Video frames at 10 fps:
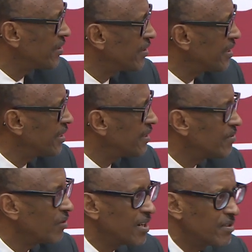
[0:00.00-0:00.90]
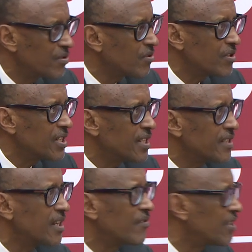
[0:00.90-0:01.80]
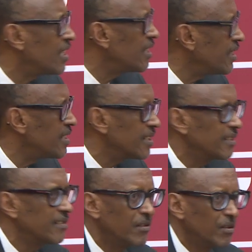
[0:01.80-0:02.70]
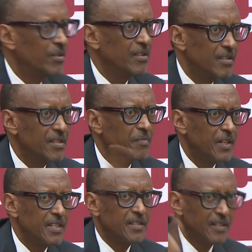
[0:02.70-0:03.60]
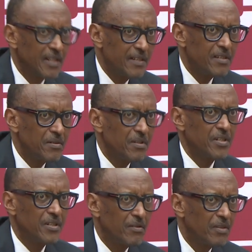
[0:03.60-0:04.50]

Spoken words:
sure that one soldiers have they eaten in this place, in that situation.